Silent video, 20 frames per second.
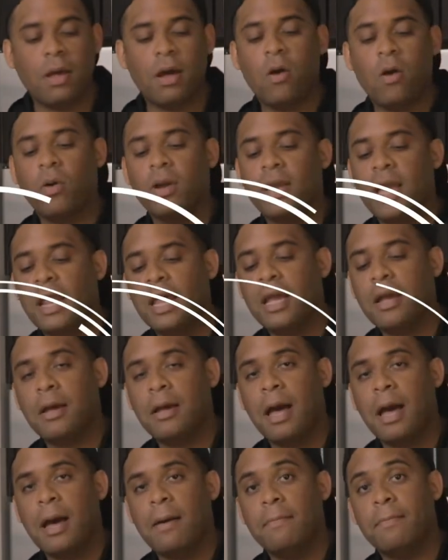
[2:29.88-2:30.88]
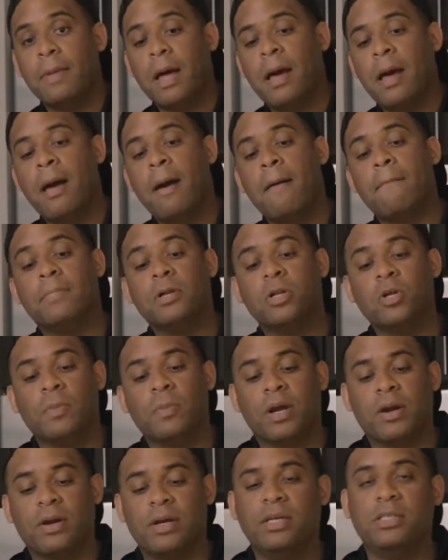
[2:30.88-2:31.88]
organic
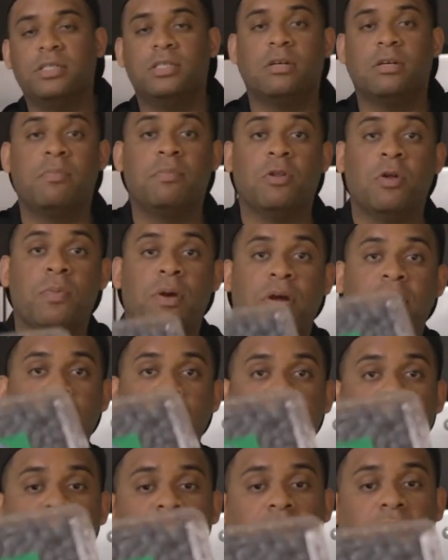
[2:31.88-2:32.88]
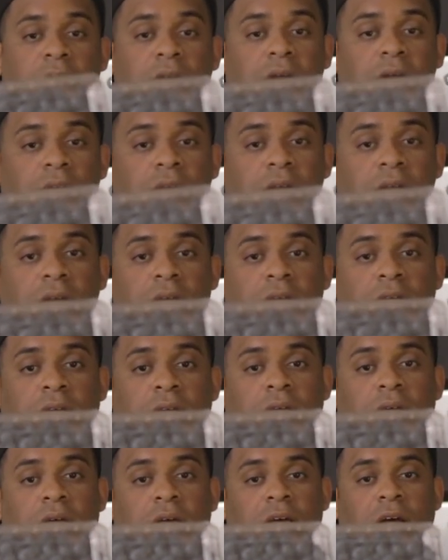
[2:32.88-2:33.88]
blueberries. These are blueberries there.
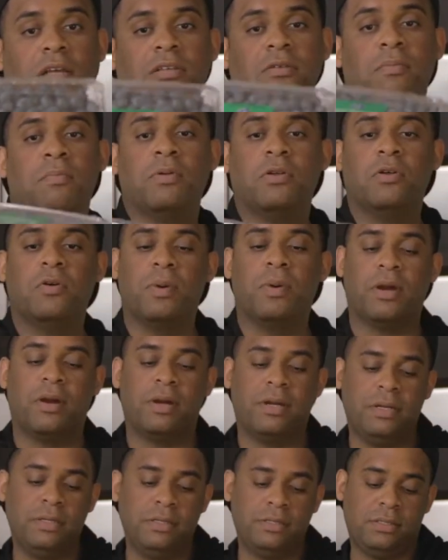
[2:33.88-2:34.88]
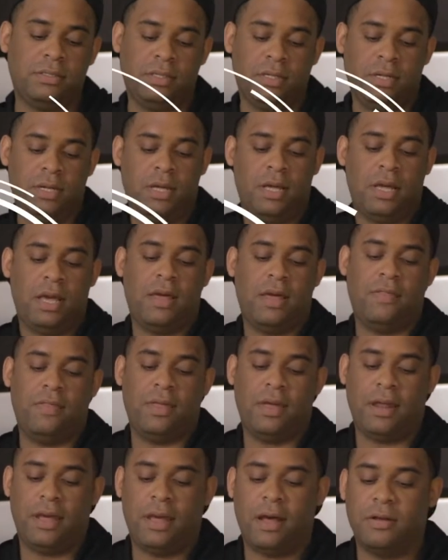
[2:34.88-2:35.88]
Got some blueberries. And
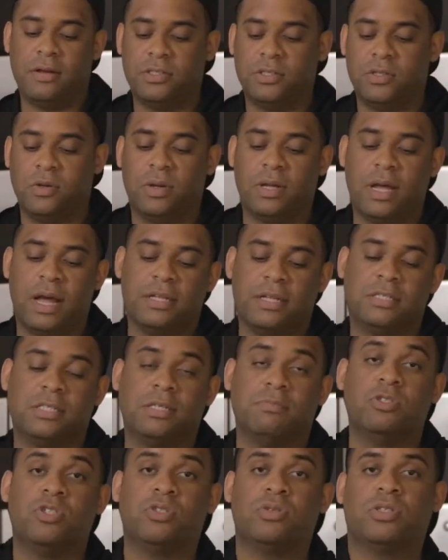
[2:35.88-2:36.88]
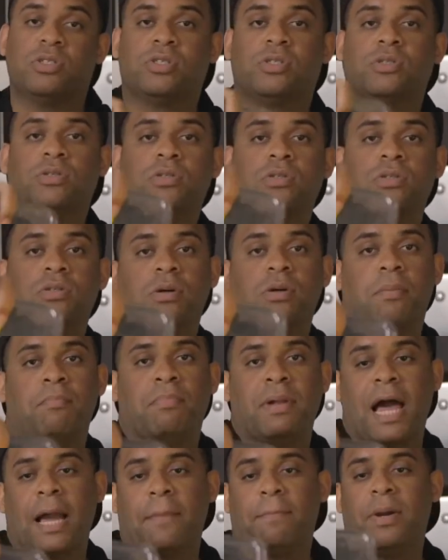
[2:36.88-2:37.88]
then I also got some Driscoll
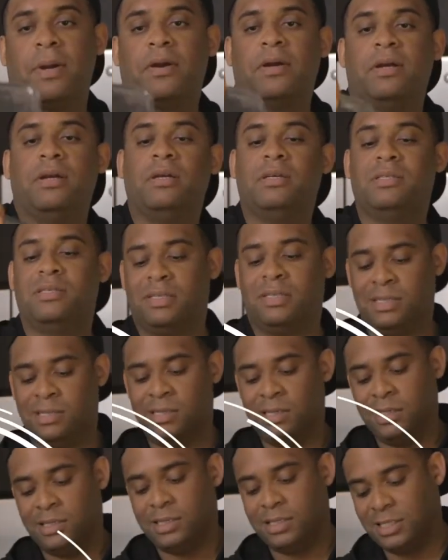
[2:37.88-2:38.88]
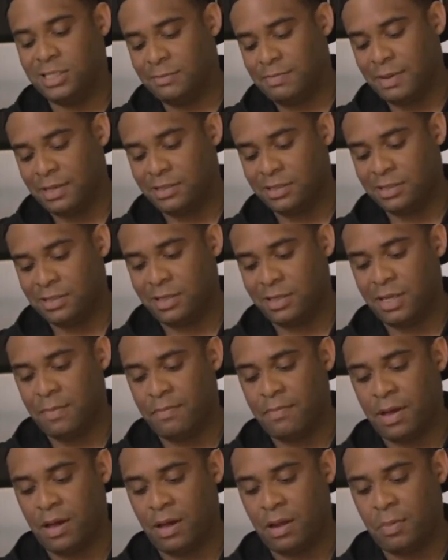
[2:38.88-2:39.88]
blackberries. This is basically
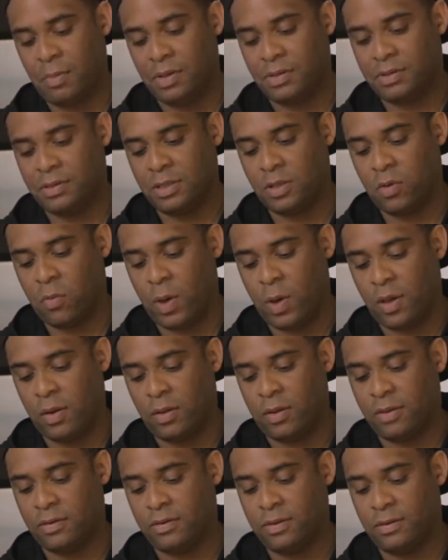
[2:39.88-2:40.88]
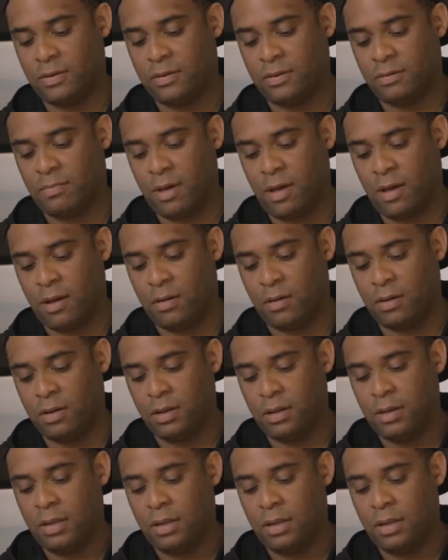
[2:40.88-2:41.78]
about, let me see the weight on this. This is about